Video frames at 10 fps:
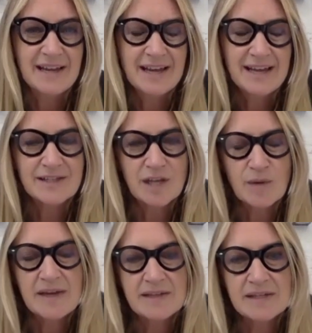It's so
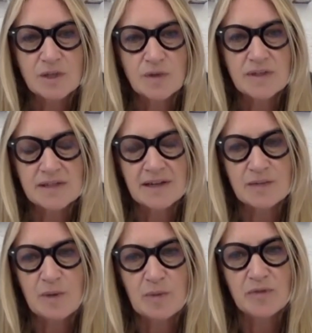easy to criticize
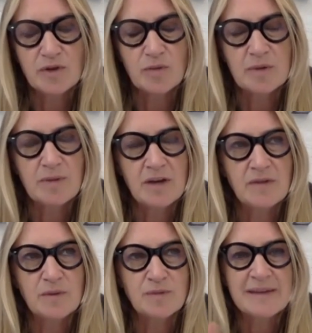people for not being perfect,
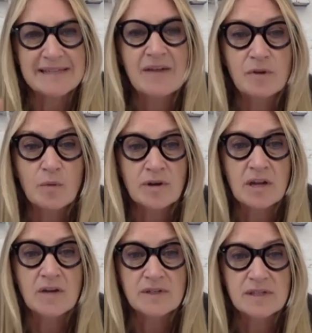which makes everyone
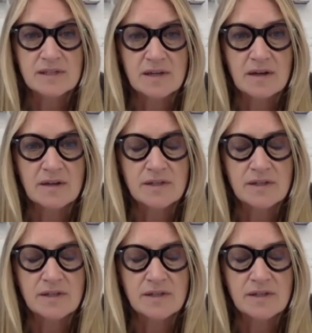nervous to start.